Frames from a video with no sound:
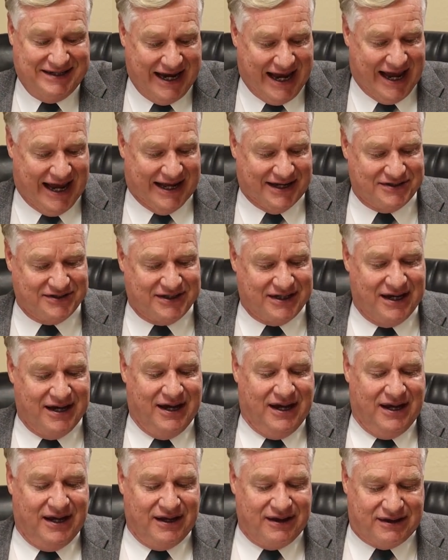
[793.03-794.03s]
Task,
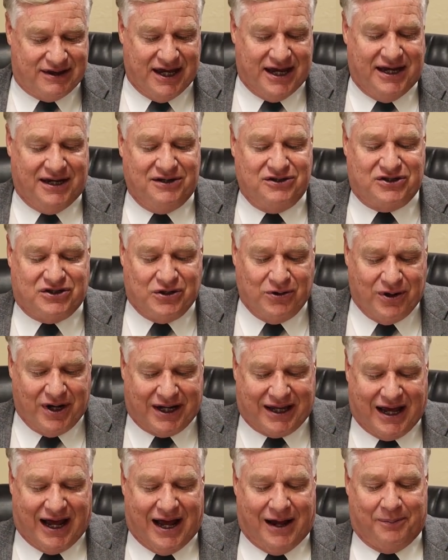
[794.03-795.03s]
Things to
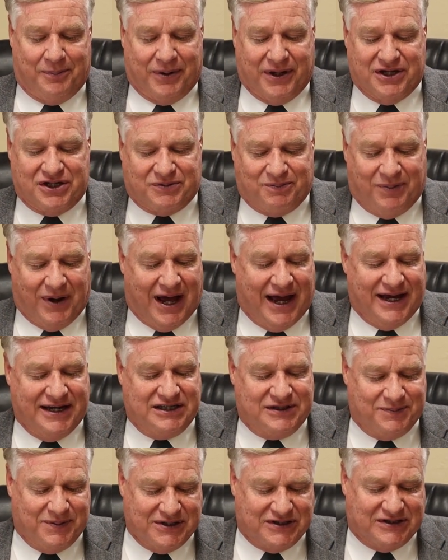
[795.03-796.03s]
accomplish by
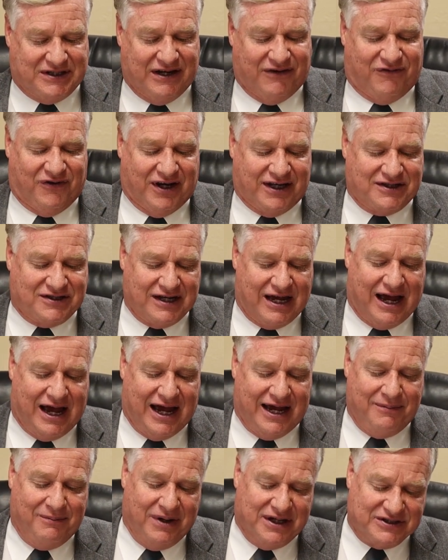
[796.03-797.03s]
specifics
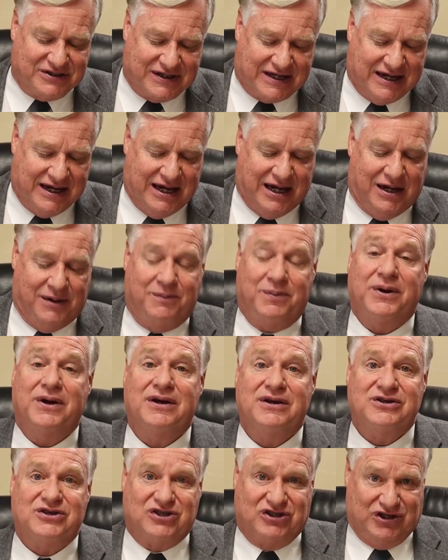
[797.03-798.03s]
I must keep
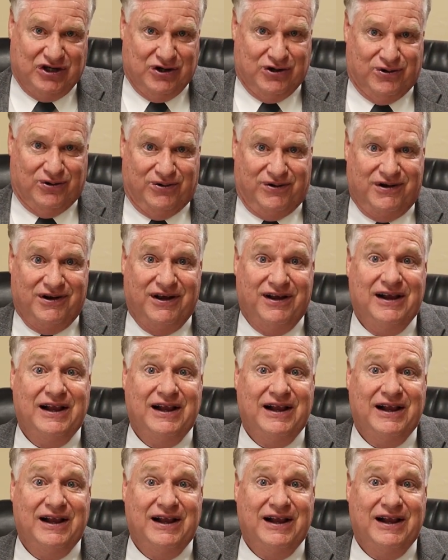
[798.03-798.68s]
soon.